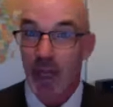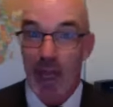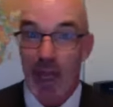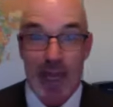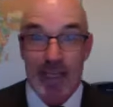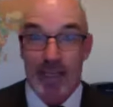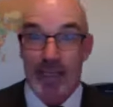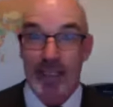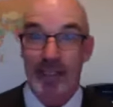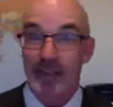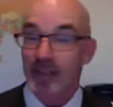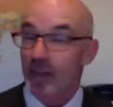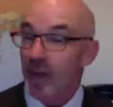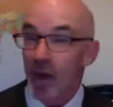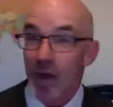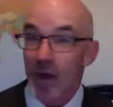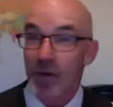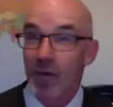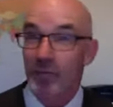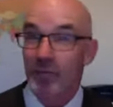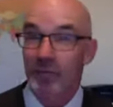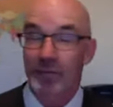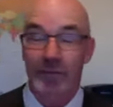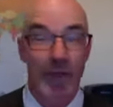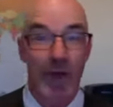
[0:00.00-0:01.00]
I didn't
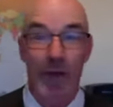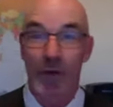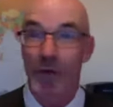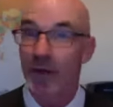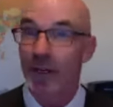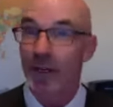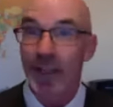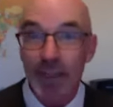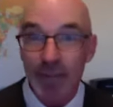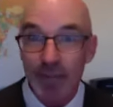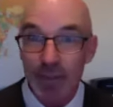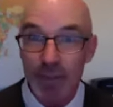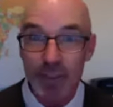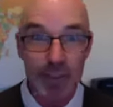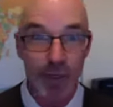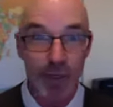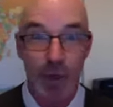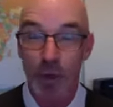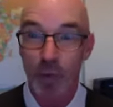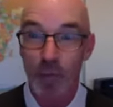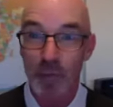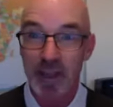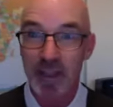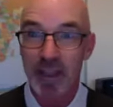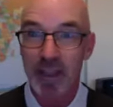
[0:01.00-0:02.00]
know. No one had ever
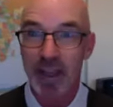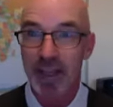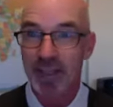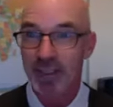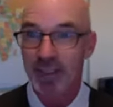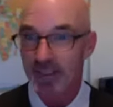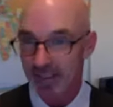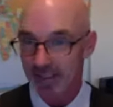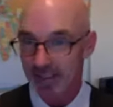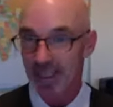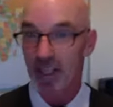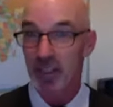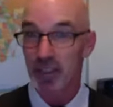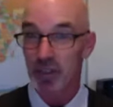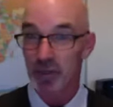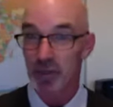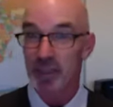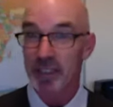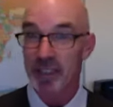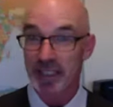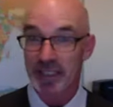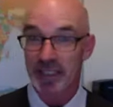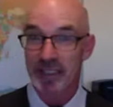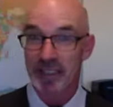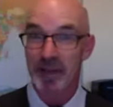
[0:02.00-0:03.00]
told me that. And it sounds
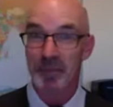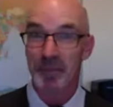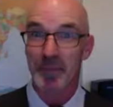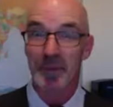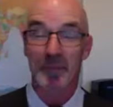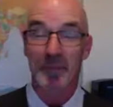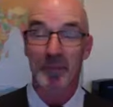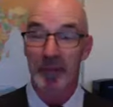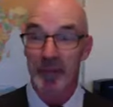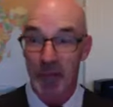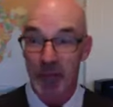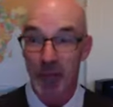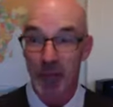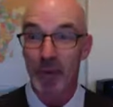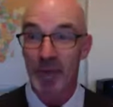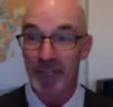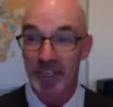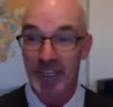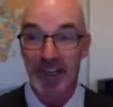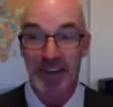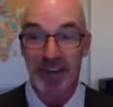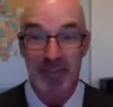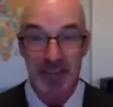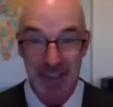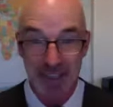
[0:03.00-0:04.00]
really simple, but no one
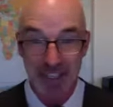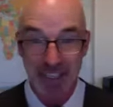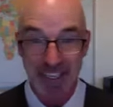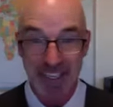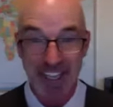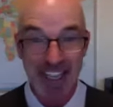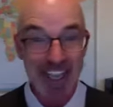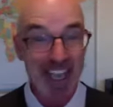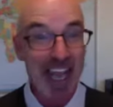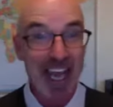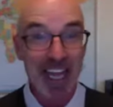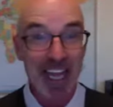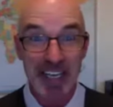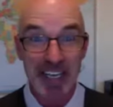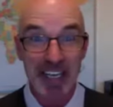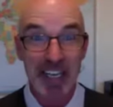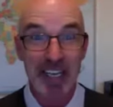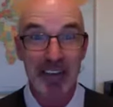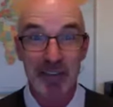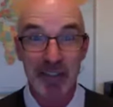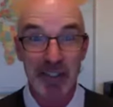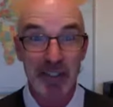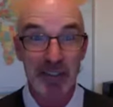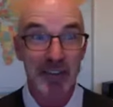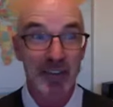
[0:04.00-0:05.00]
had ever, had
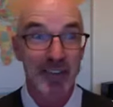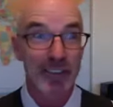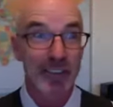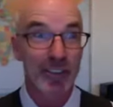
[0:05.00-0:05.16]
never